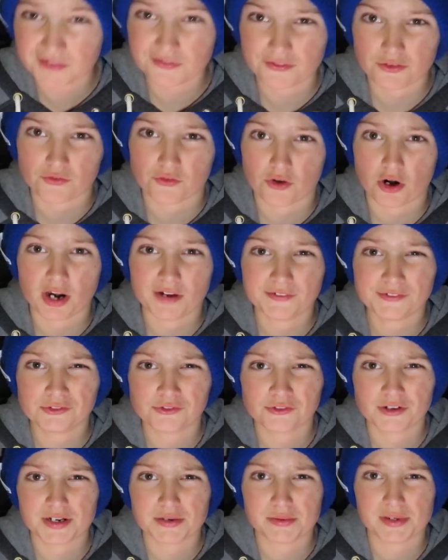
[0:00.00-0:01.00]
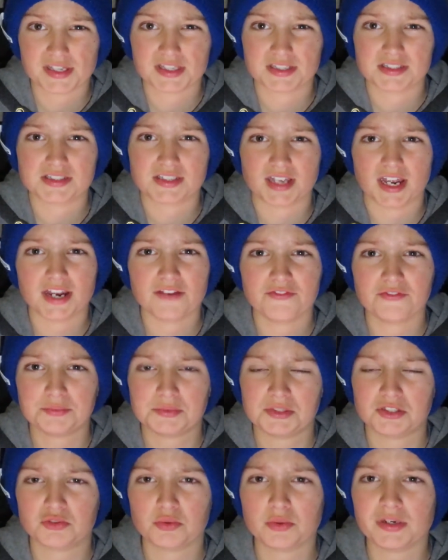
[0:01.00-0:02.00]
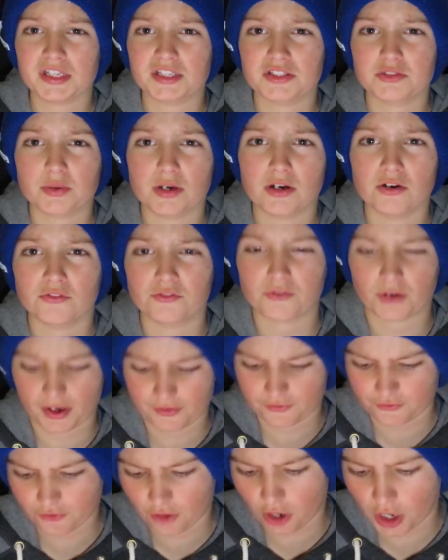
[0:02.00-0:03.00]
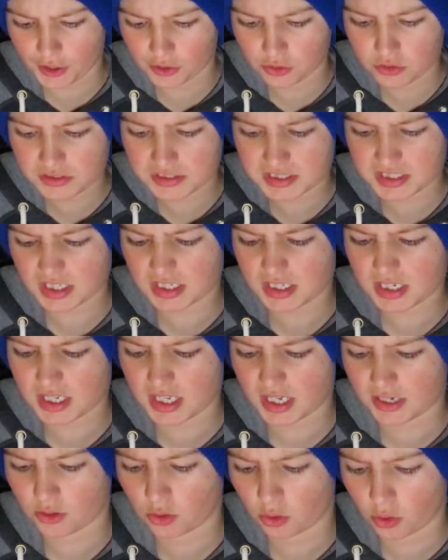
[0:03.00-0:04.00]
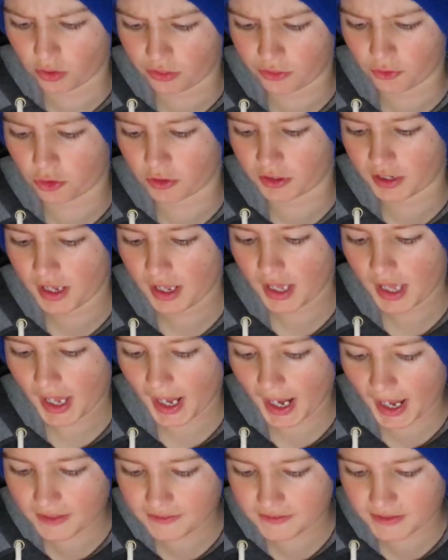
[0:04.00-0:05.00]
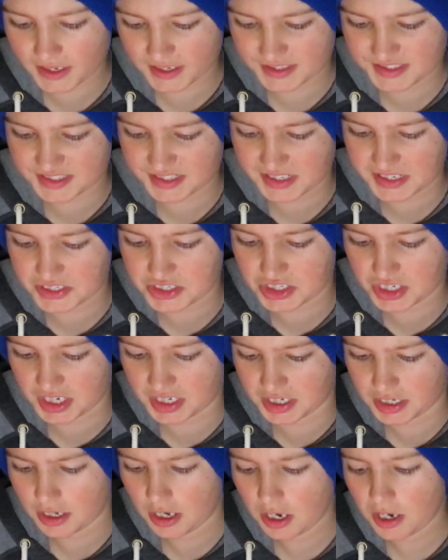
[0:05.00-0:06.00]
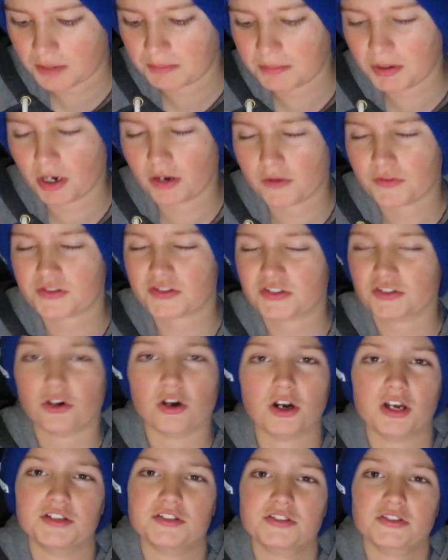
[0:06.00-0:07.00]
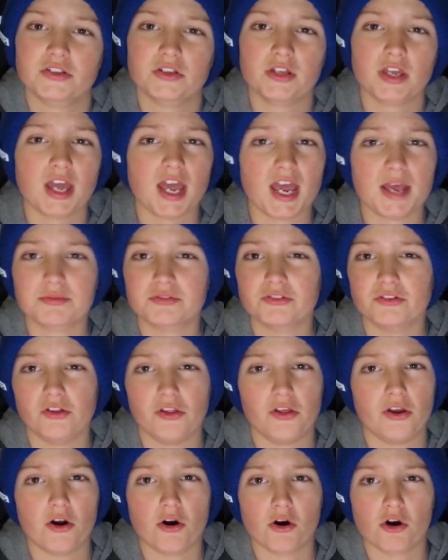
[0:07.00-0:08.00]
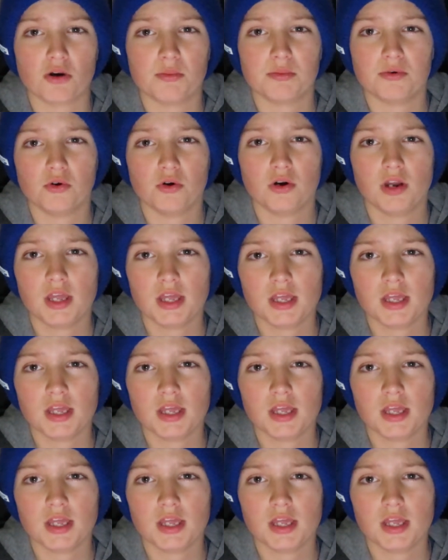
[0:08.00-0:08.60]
of a rivalry, we can say, from the 2012 Grand Final. Sydney and Hawthorn at the SCG. Both sides absolutely horrible.